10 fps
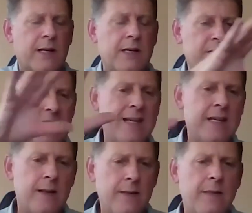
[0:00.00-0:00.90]
because
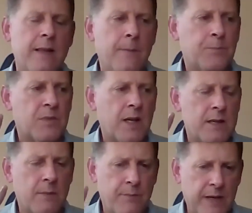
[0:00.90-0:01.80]

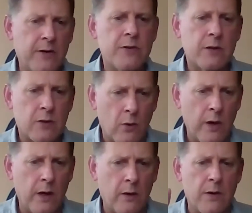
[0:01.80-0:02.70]
the bigger the coil,